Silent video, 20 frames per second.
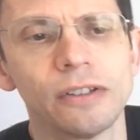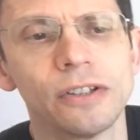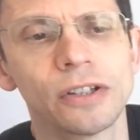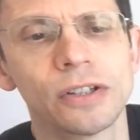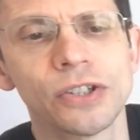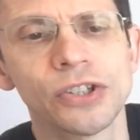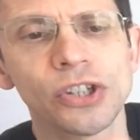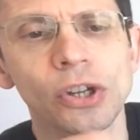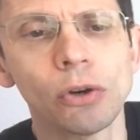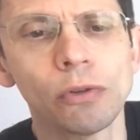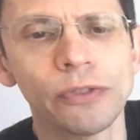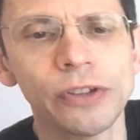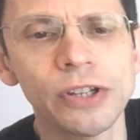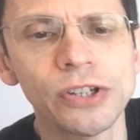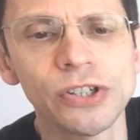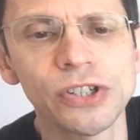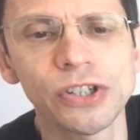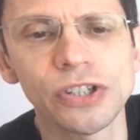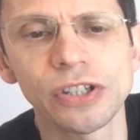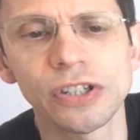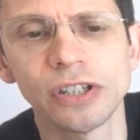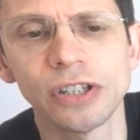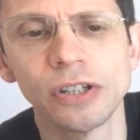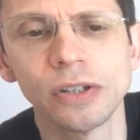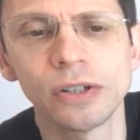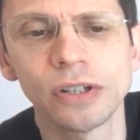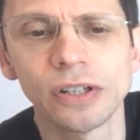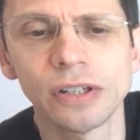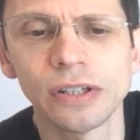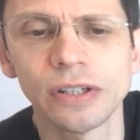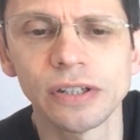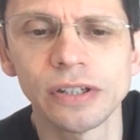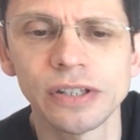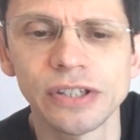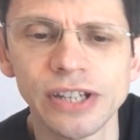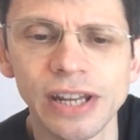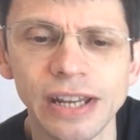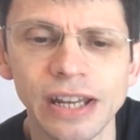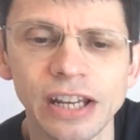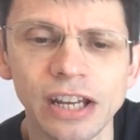You can solve this. You can
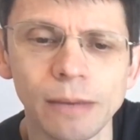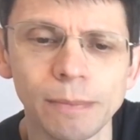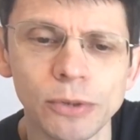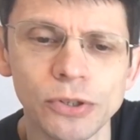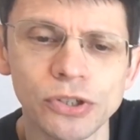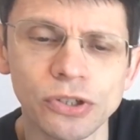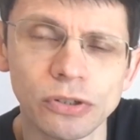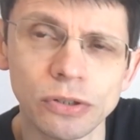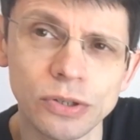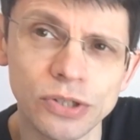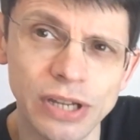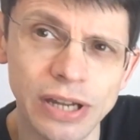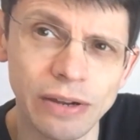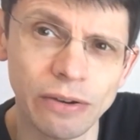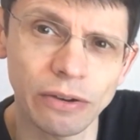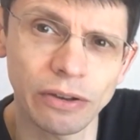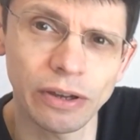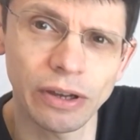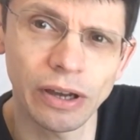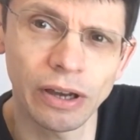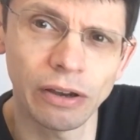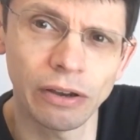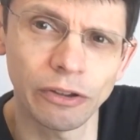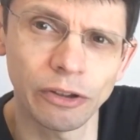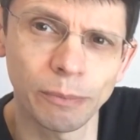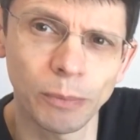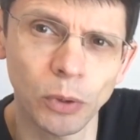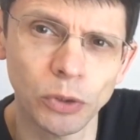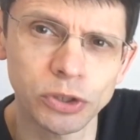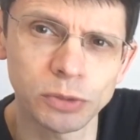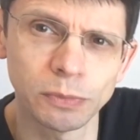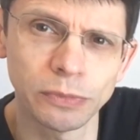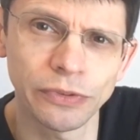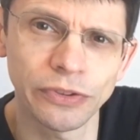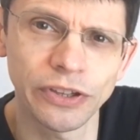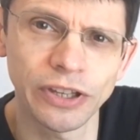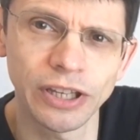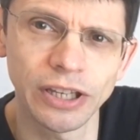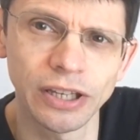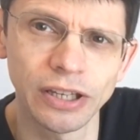take a couple of screws out at the bottom
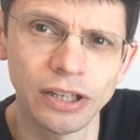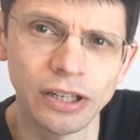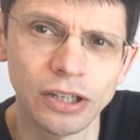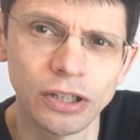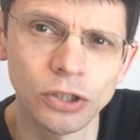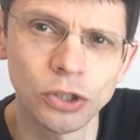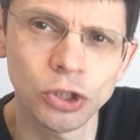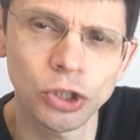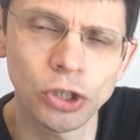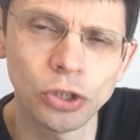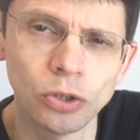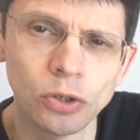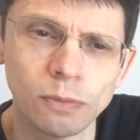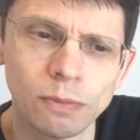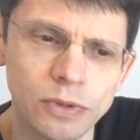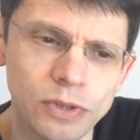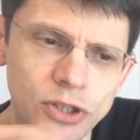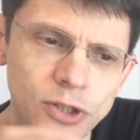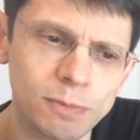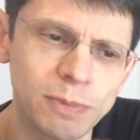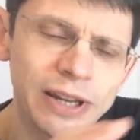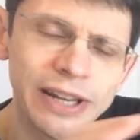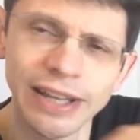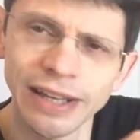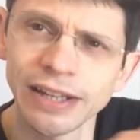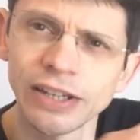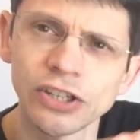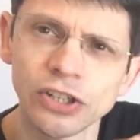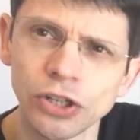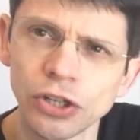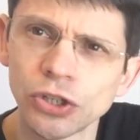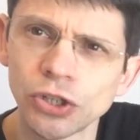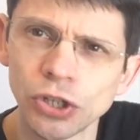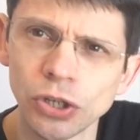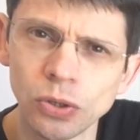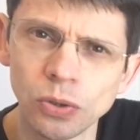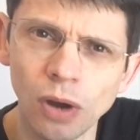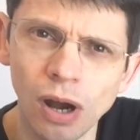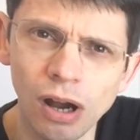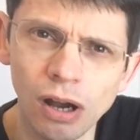of the tube, split it into the
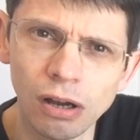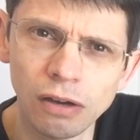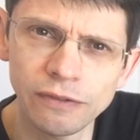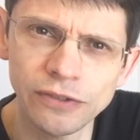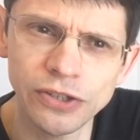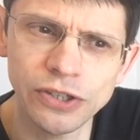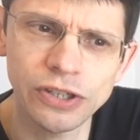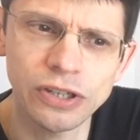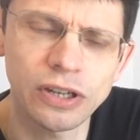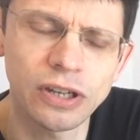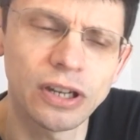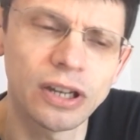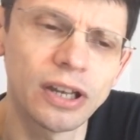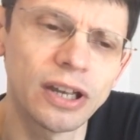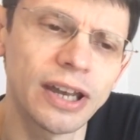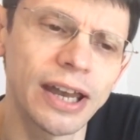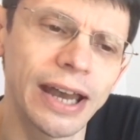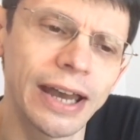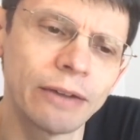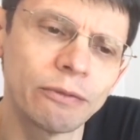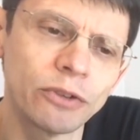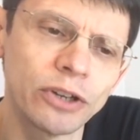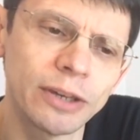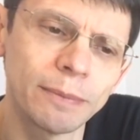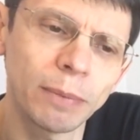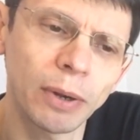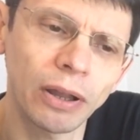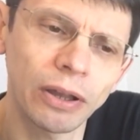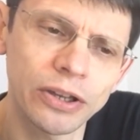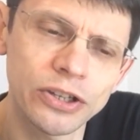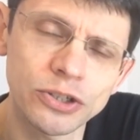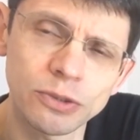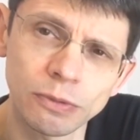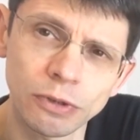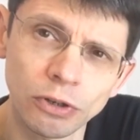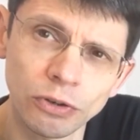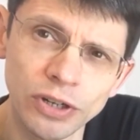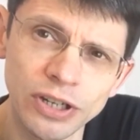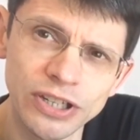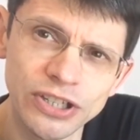two halves, and reapply
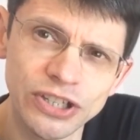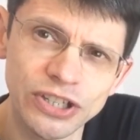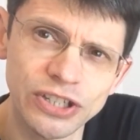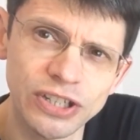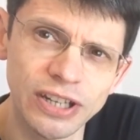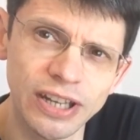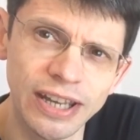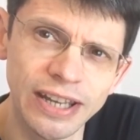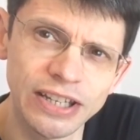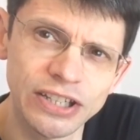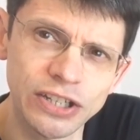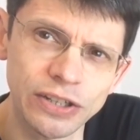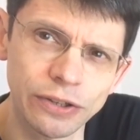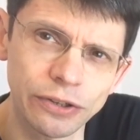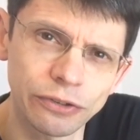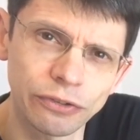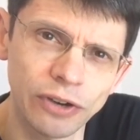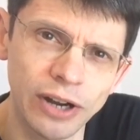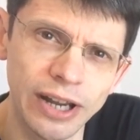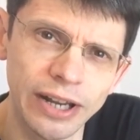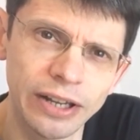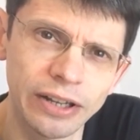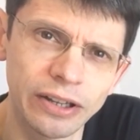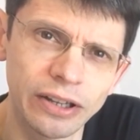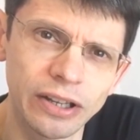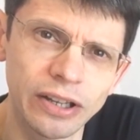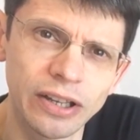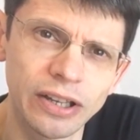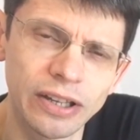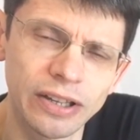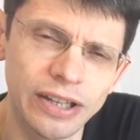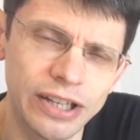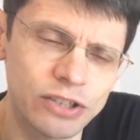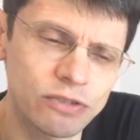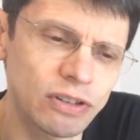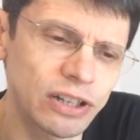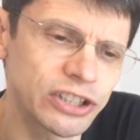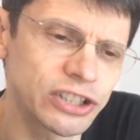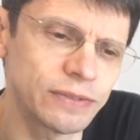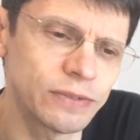some grease into the thread.
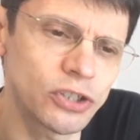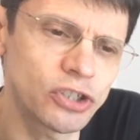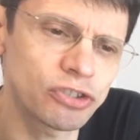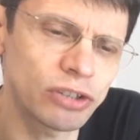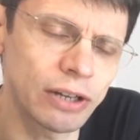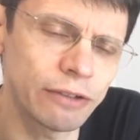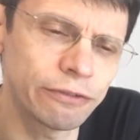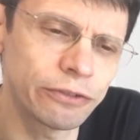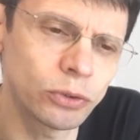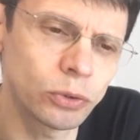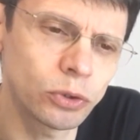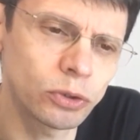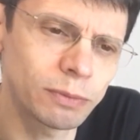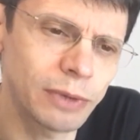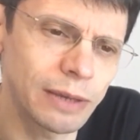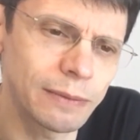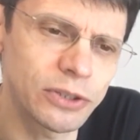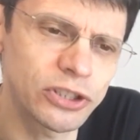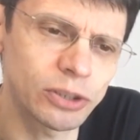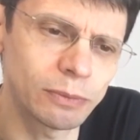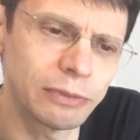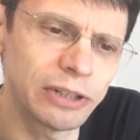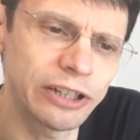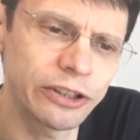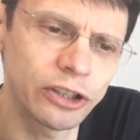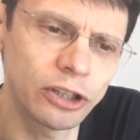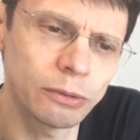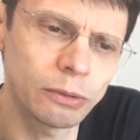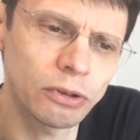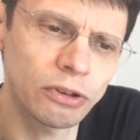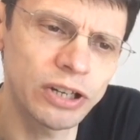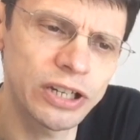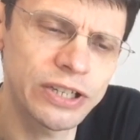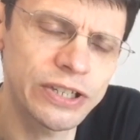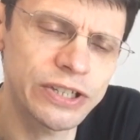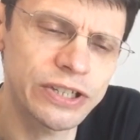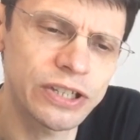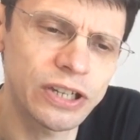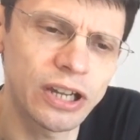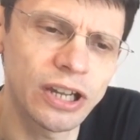That's relatively straightforward, maybe some lithium
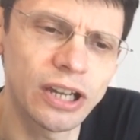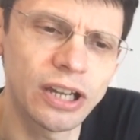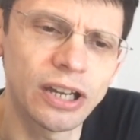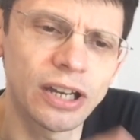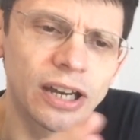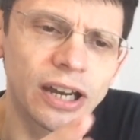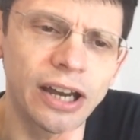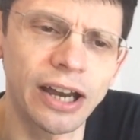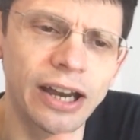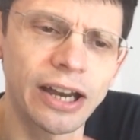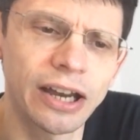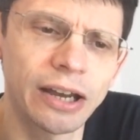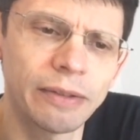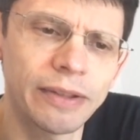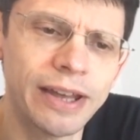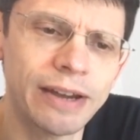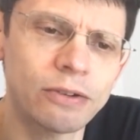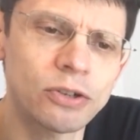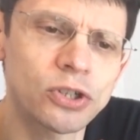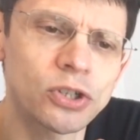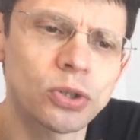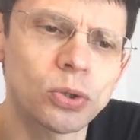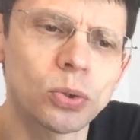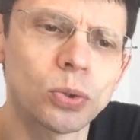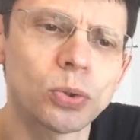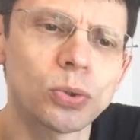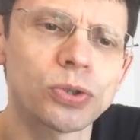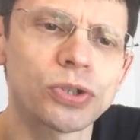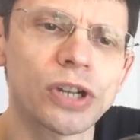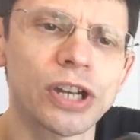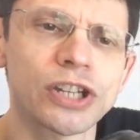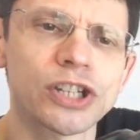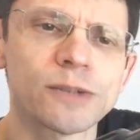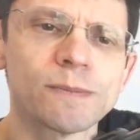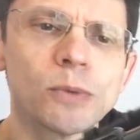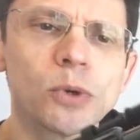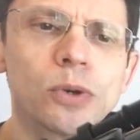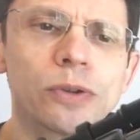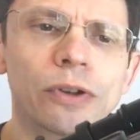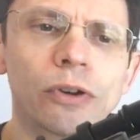grease, and that restores a
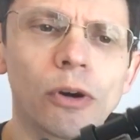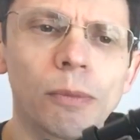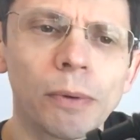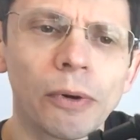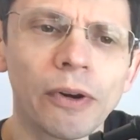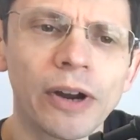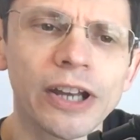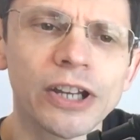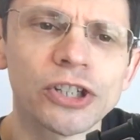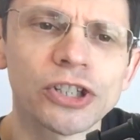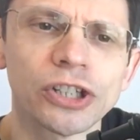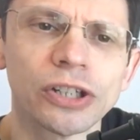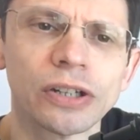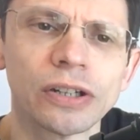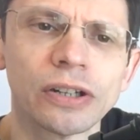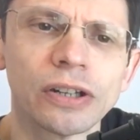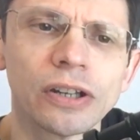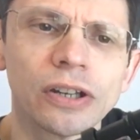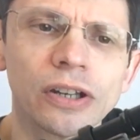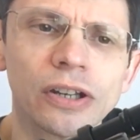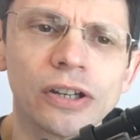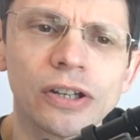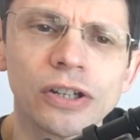smoother operation